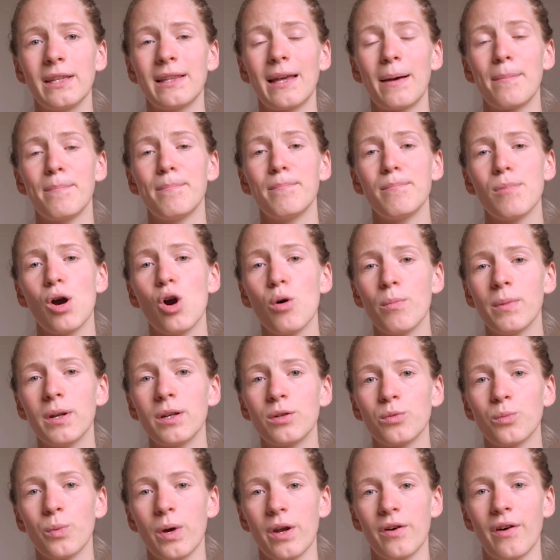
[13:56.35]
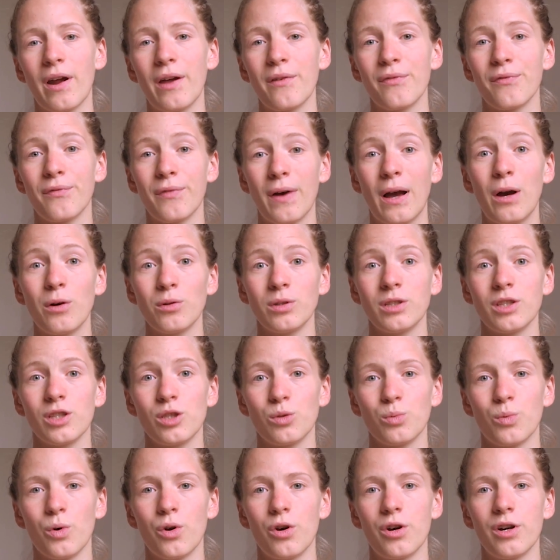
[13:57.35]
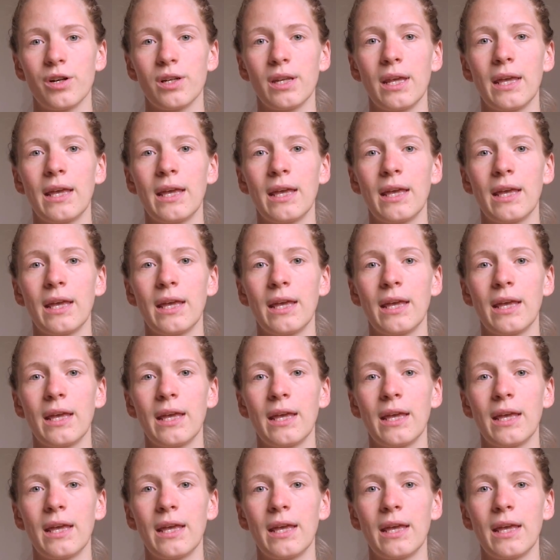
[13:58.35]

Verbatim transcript: that moment where I found this word.